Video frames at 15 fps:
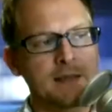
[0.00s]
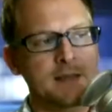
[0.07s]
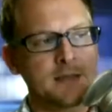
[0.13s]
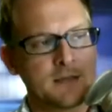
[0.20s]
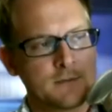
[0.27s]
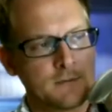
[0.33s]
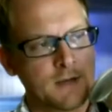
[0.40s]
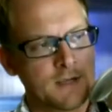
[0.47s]

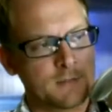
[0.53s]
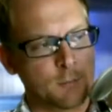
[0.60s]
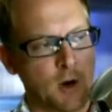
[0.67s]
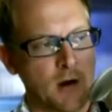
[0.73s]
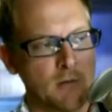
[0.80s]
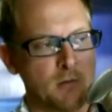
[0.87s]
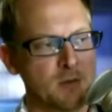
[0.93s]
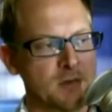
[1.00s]
this is
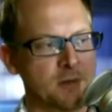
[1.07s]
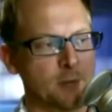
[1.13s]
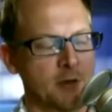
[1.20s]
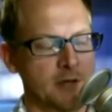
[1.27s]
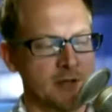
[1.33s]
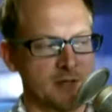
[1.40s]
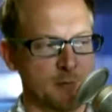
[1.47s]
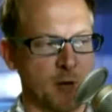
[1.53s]
probably
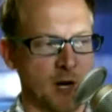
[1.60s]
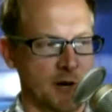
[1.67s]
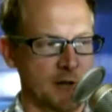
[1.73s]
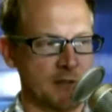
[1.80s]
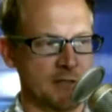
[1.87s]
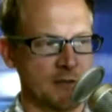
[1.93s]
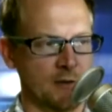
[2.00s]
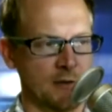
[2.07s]
really smart, and
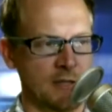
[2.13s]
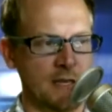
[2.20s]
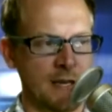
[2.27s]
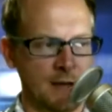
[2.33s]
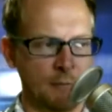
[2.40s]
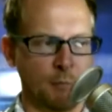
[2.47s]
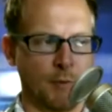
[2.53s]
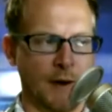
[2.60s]
it's certainly
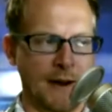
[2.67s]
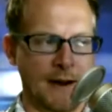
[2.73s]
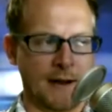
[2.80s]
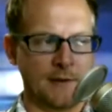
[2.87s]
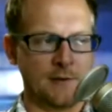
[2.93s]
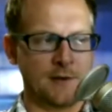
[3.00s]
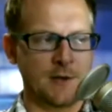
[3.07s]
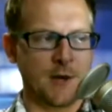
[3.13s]
in brand.